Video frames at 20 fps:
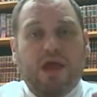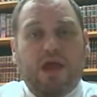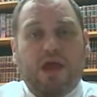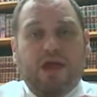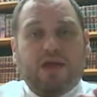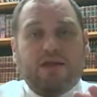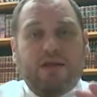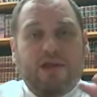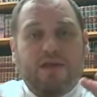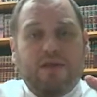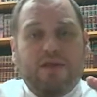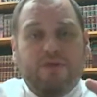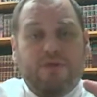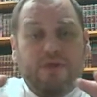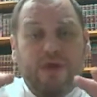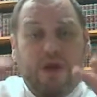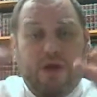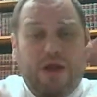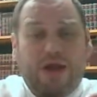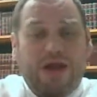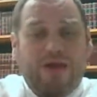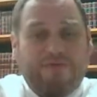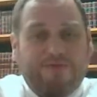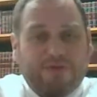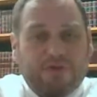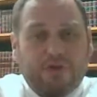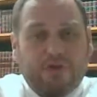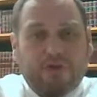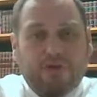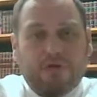And
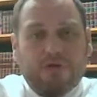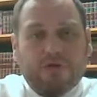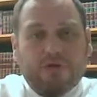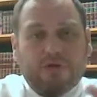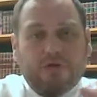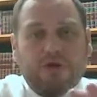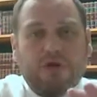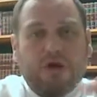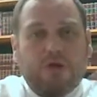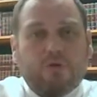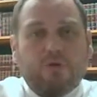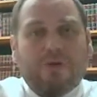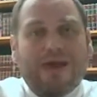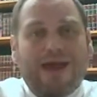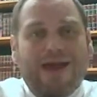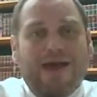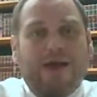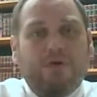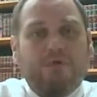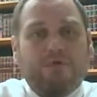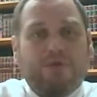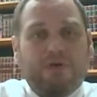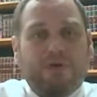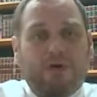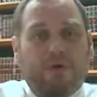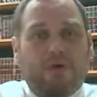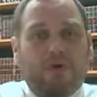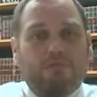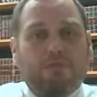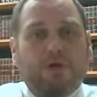thereafter, around the
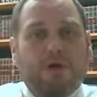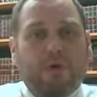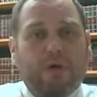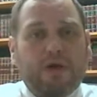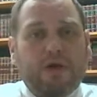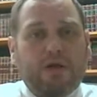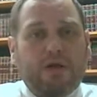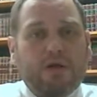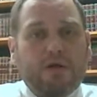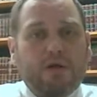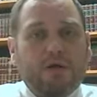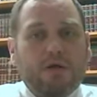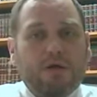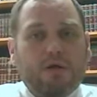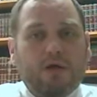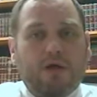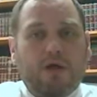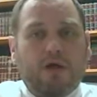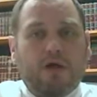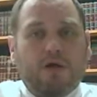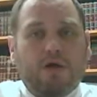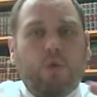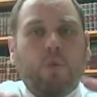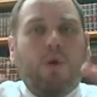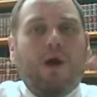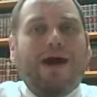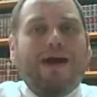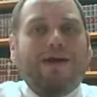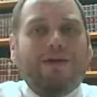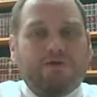Ohel Moed, on a
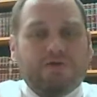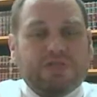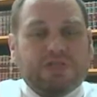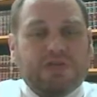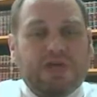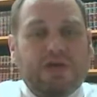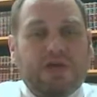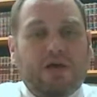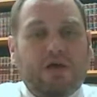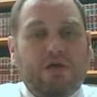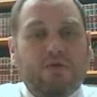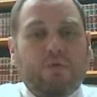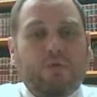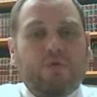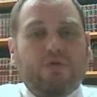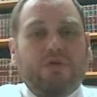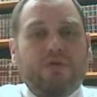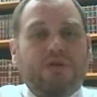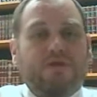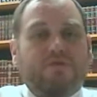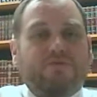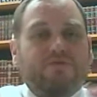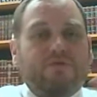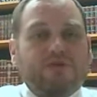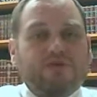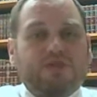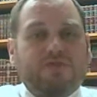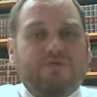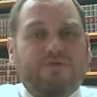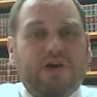wider scale, were the different
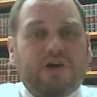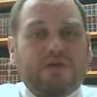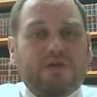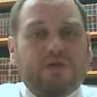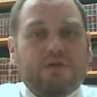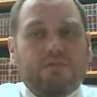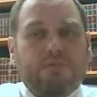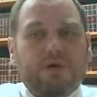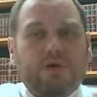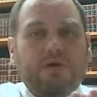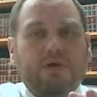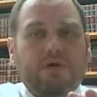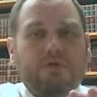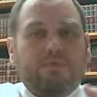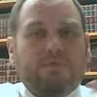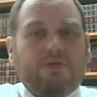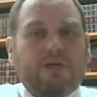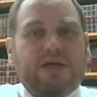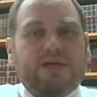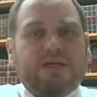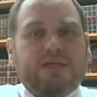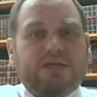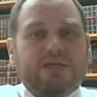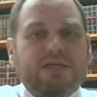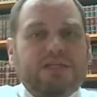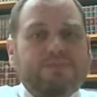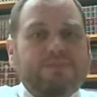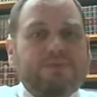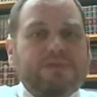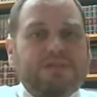Shvatim placed in
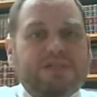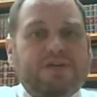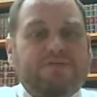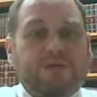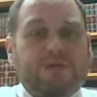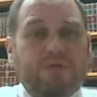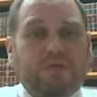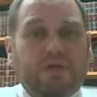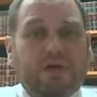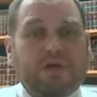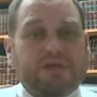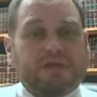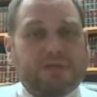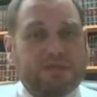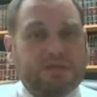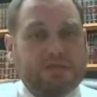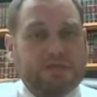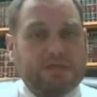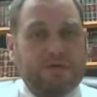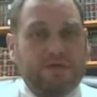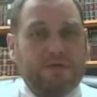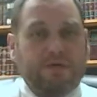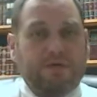specific places.